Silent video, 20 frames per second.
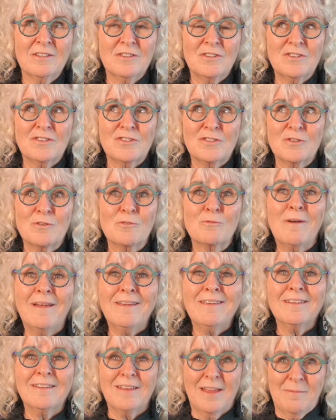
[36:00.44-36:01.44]
to
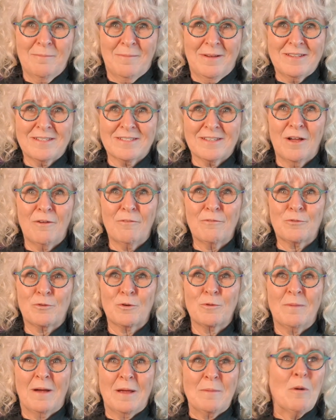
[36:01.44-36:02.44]
regulate myself
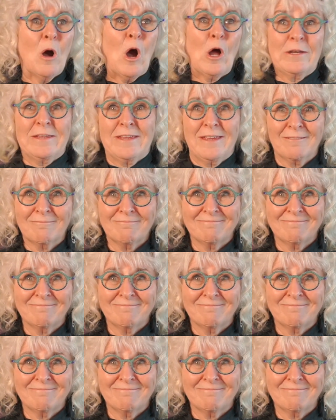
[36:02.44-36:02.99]
through my body.